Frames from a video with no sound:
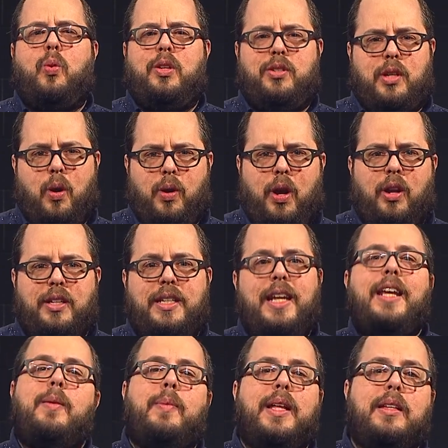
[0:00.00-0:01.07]
What's going on?
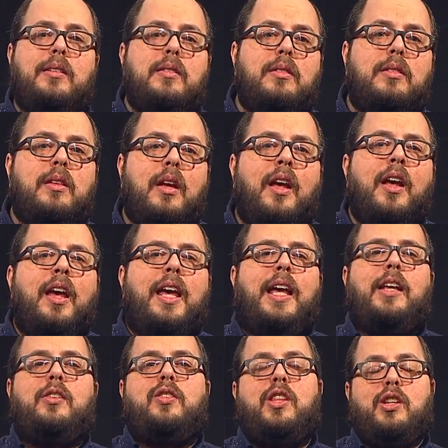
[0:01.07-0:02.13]
Demons
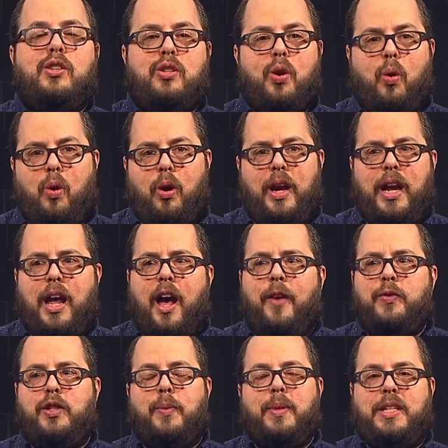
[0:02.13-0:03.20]
is the story
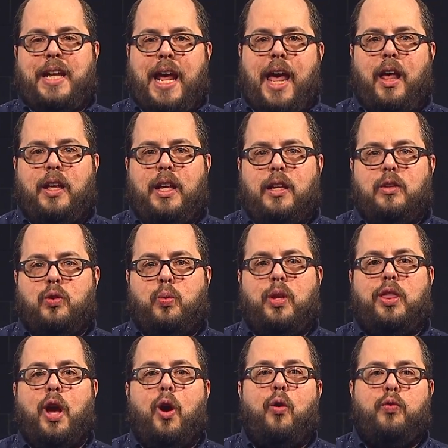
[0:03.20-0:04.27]
of some Italians
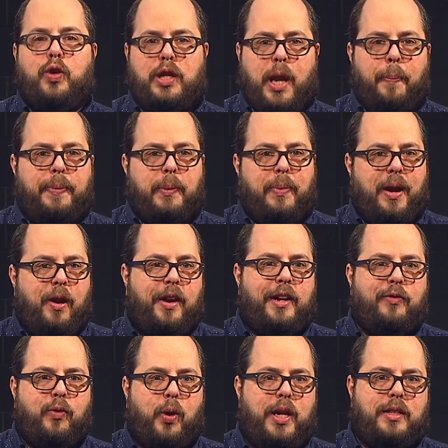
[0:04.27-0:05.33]
with overdubbed
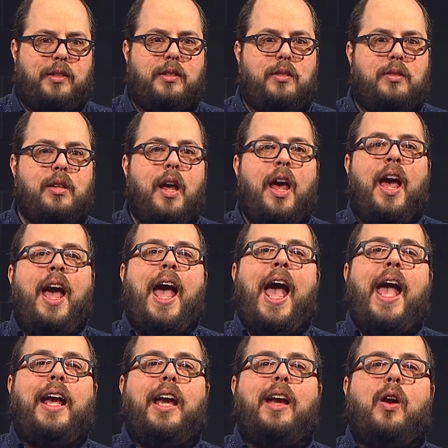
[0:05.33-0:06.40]
American voices
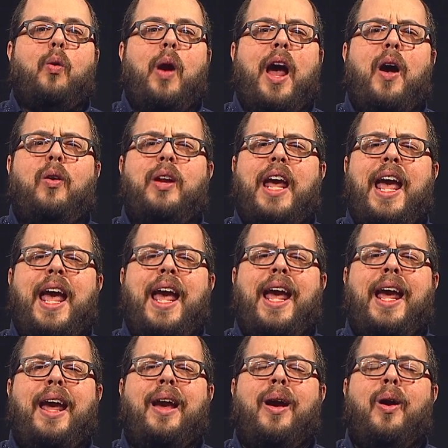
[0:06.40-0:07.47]
hanging around
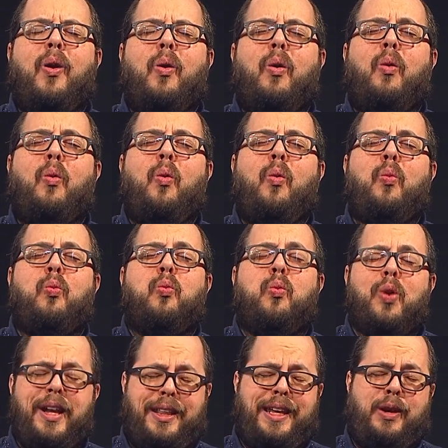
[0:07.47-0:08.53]
a
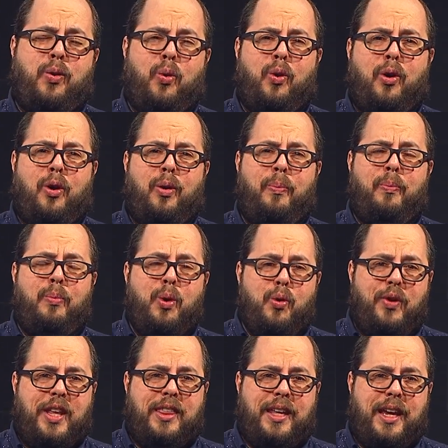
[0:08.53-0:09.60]
really cool
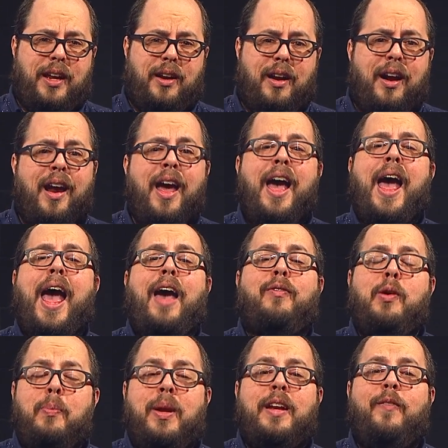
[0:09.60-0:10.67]
movie theater,
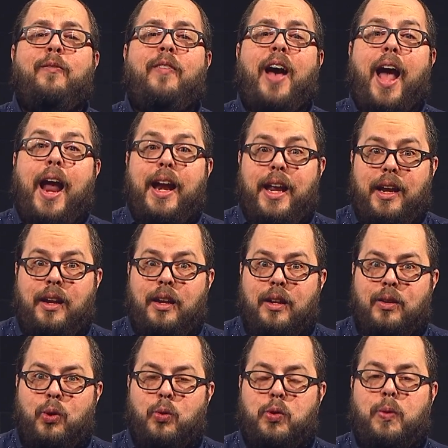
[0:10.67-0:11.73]
having been
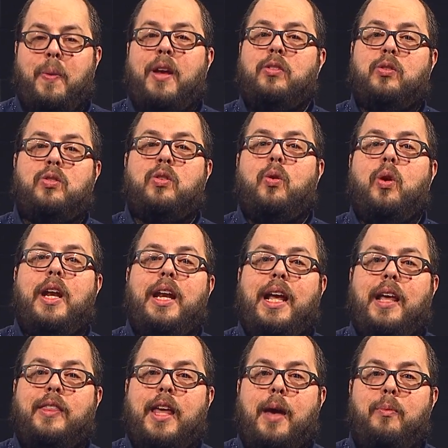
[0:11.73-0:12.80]
invited to a special
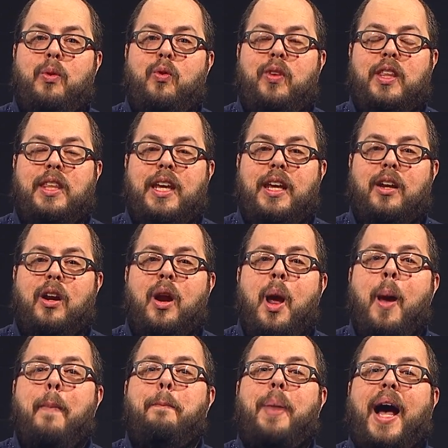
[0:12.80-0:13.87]
screening at that movie theater
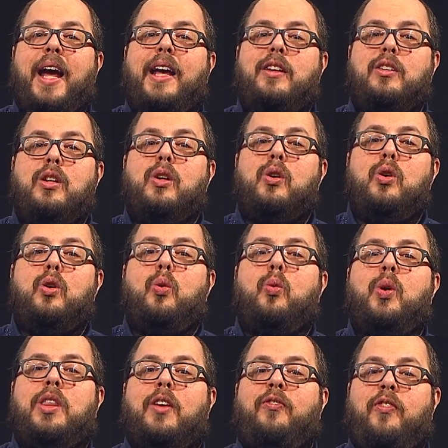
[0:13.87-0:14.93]
by a dude
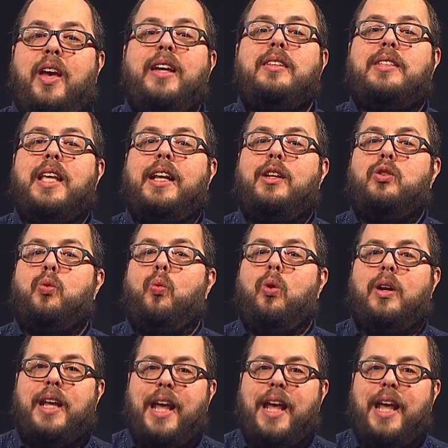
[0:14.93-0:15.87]
with a face that is one